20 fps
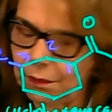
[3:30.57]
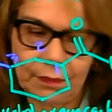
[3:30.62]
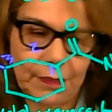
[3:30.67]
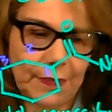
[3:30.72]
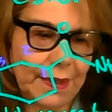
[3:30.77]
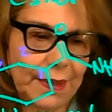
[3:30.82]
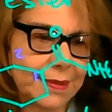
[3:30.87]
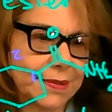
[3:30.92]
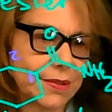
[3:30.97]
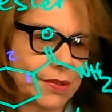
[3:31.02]

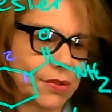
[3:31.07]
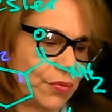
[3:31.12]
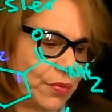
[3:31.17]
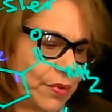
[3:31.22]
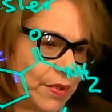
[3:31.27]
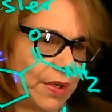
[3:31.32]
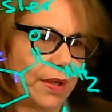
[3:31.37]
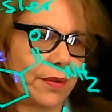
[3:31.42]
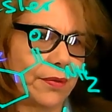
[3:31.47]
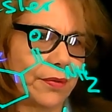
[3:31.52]
let's do
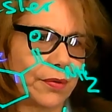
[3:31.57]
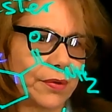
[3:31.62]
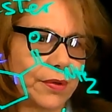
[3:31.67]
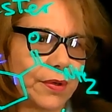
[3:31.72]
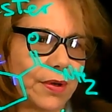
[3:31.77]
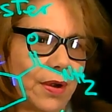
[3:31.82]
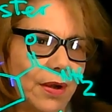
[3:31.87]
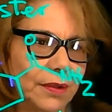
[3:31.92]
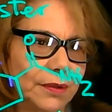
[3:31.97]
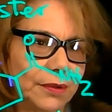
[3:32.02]
another
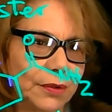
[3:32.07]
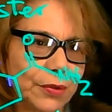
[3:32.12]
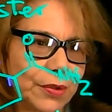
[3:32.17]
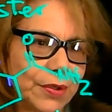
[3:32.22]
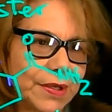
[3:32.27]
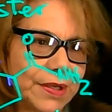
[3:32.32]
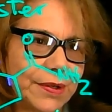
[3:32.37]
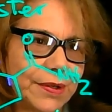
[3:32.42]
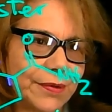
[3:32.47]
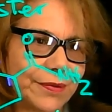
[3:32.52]
color
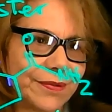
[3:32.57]
here.